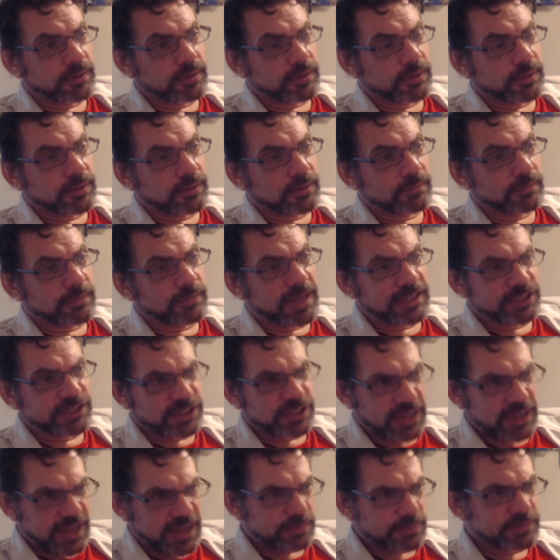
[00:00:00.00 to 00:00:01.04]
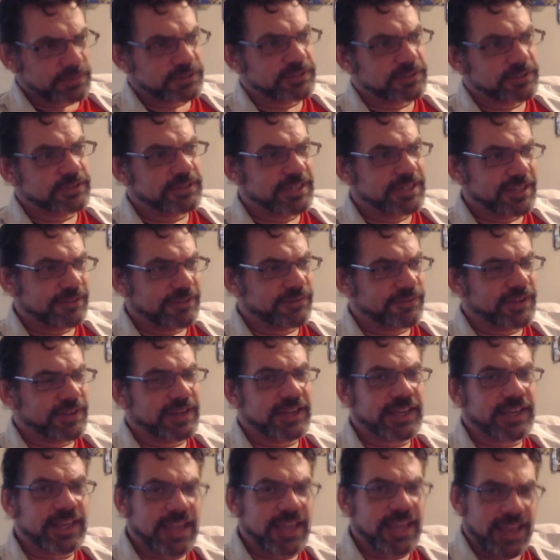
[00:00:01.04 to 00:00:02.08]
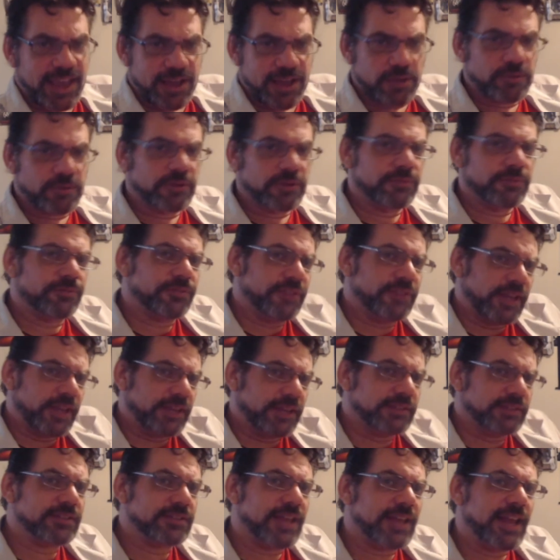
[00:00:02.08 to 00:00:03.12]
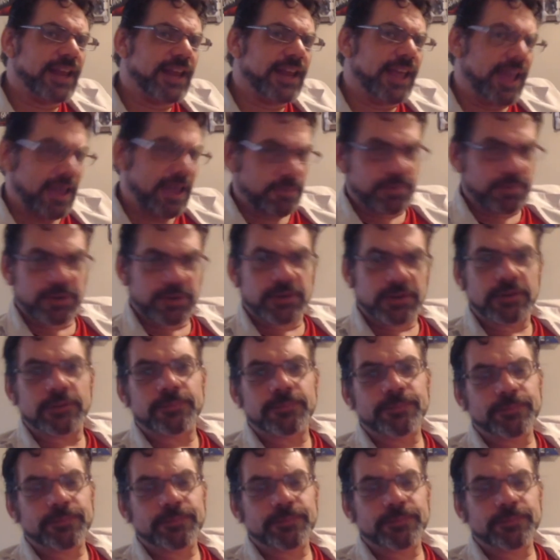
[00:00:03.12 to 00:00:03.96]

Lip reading: My job is to give an account of things that happened